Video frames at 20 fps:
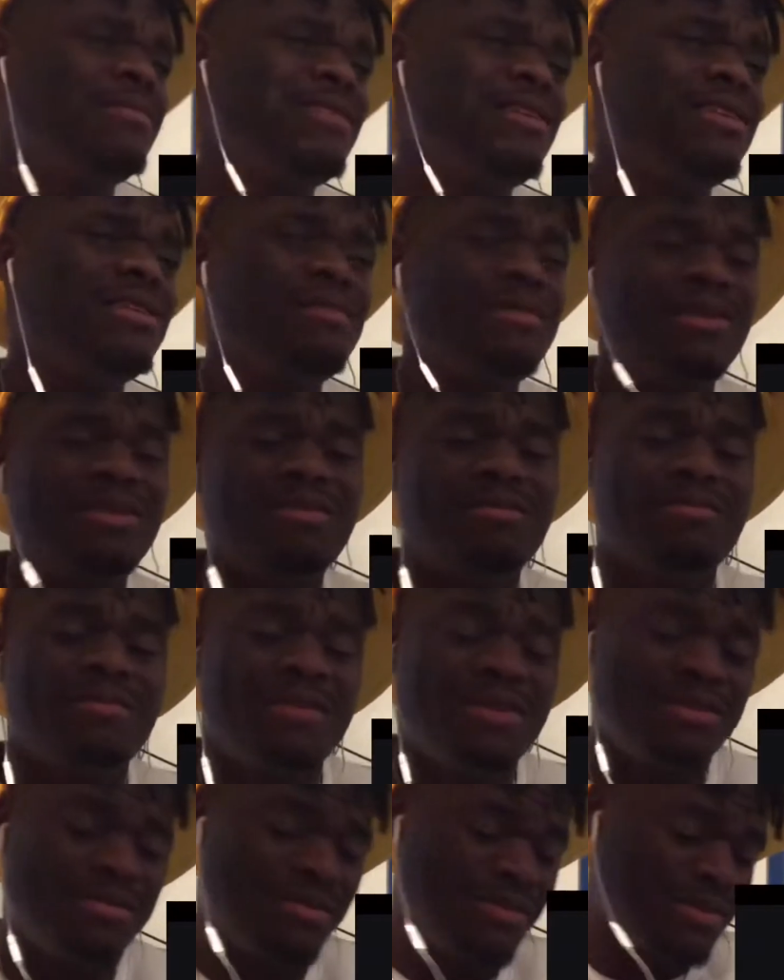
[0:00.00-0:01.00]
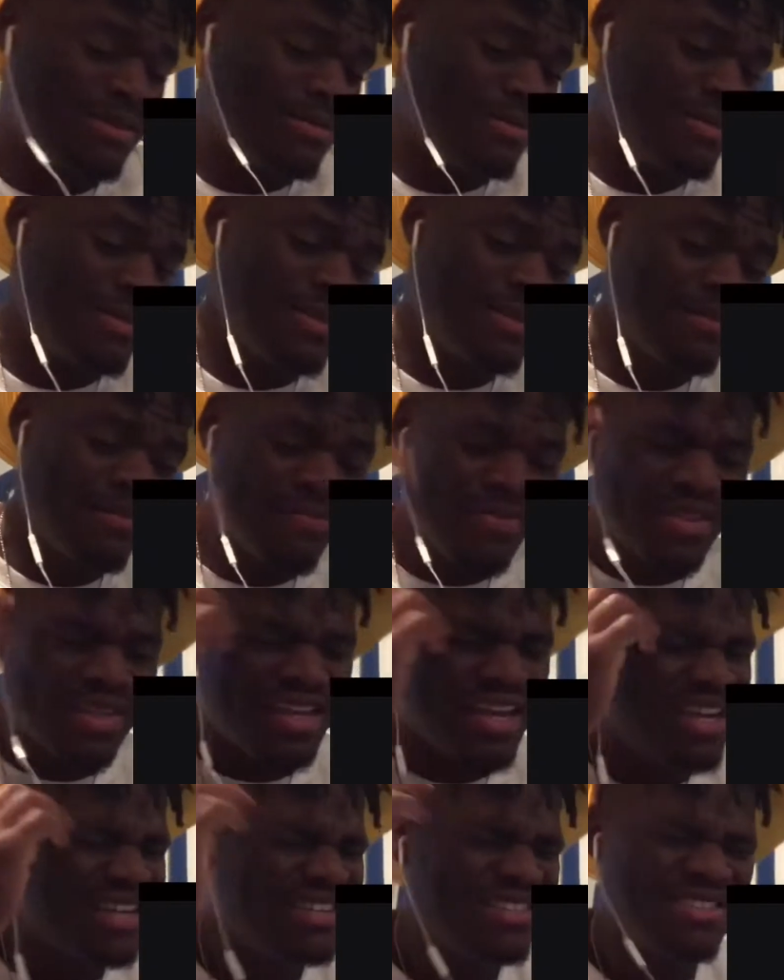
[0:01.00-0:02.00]
Shut down the voice in my head.
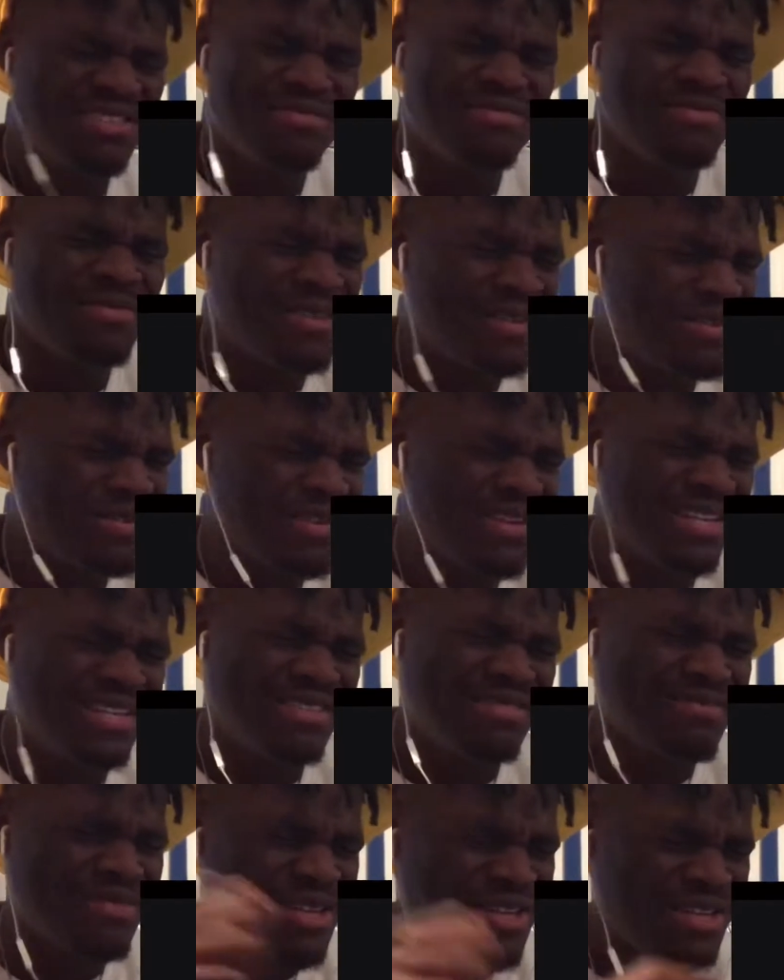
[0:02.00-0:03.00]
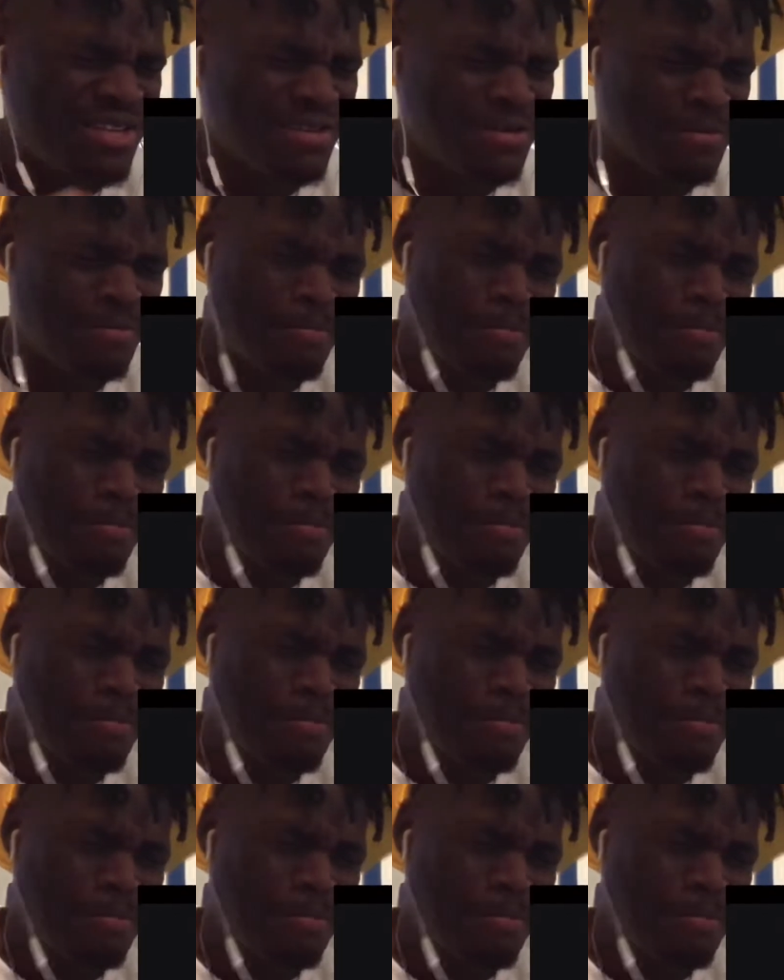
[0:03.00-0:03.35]
I should just do this for me.